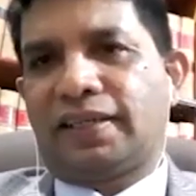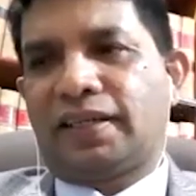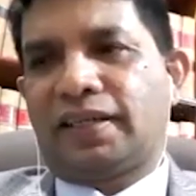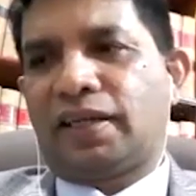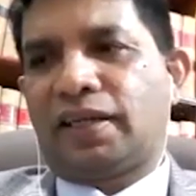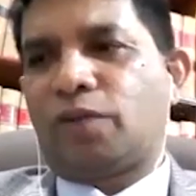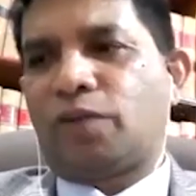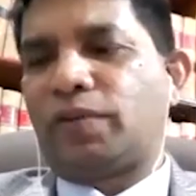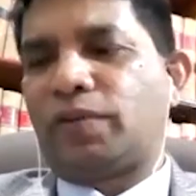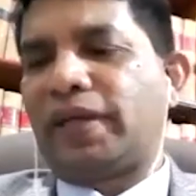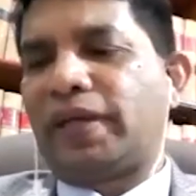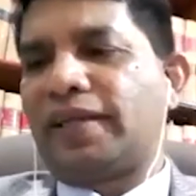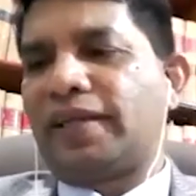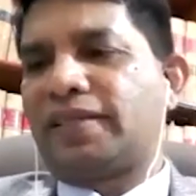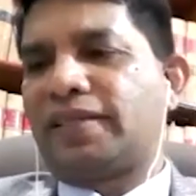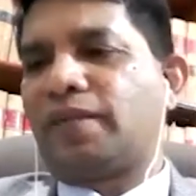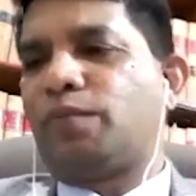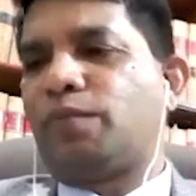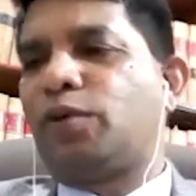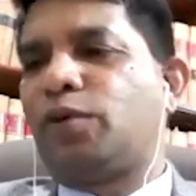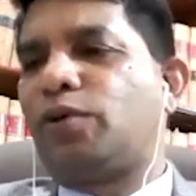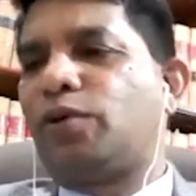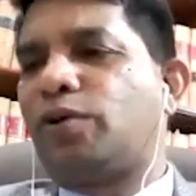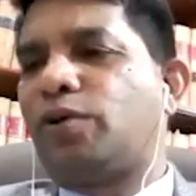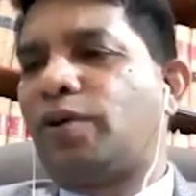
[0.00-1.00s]
Now, there's a
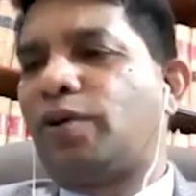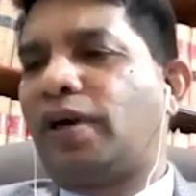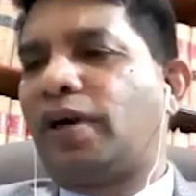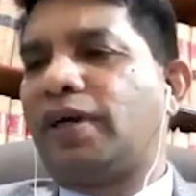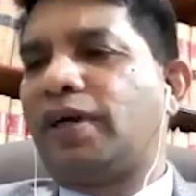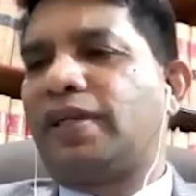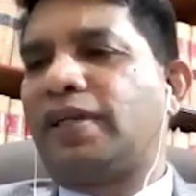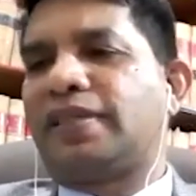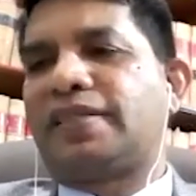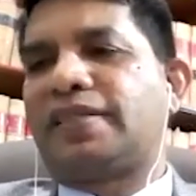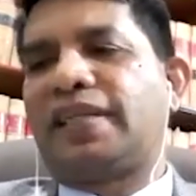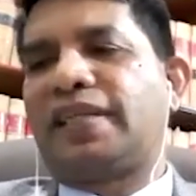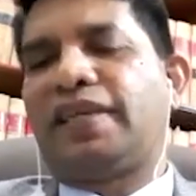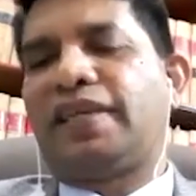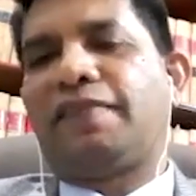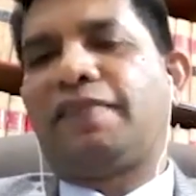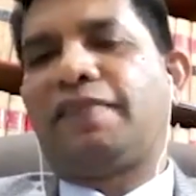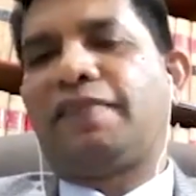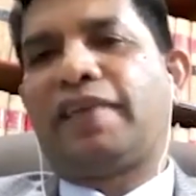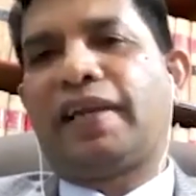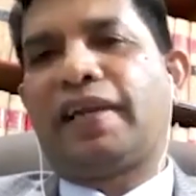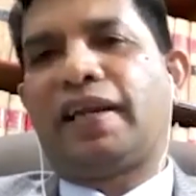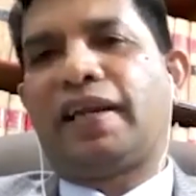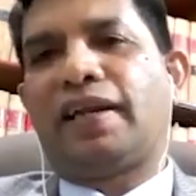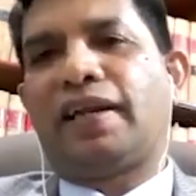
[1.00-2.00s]
book called
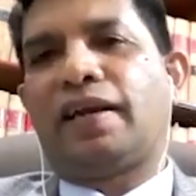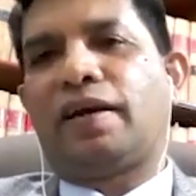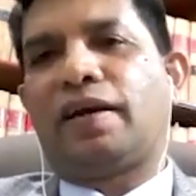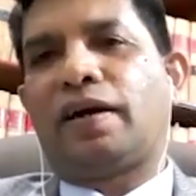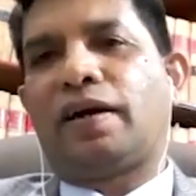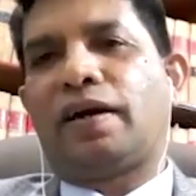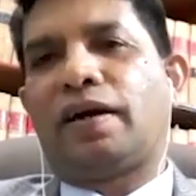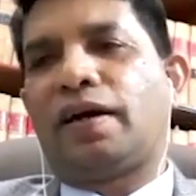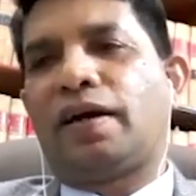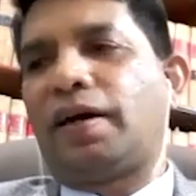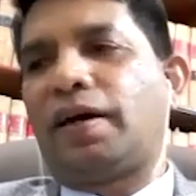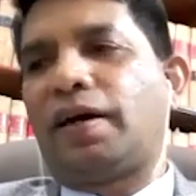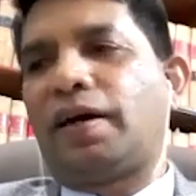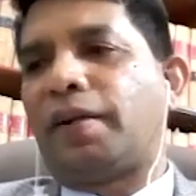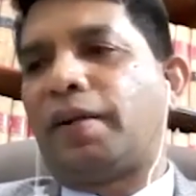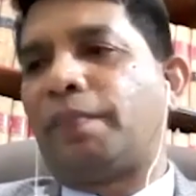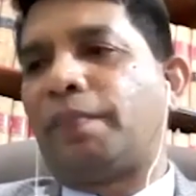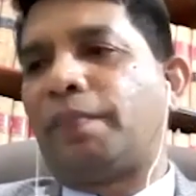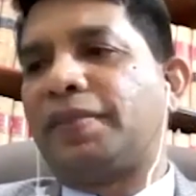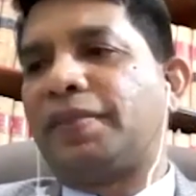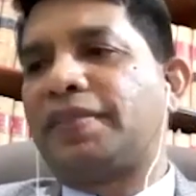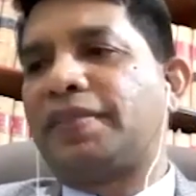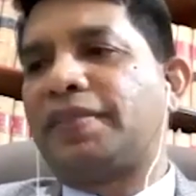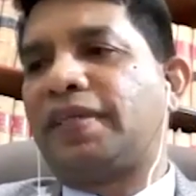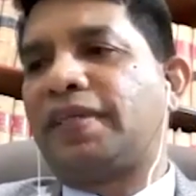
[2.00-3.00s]
Stephen
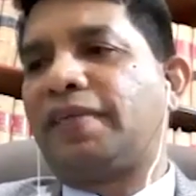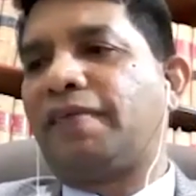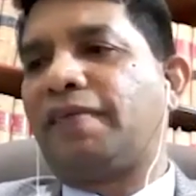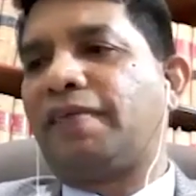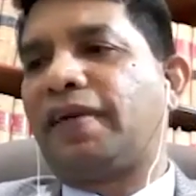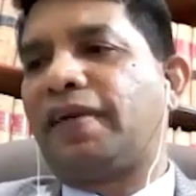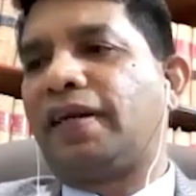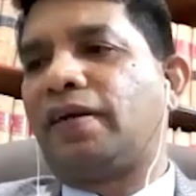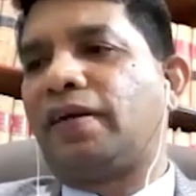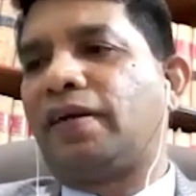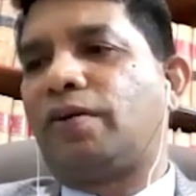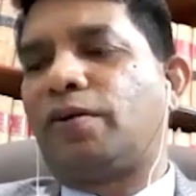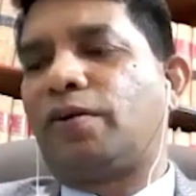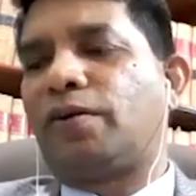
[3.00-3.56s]
and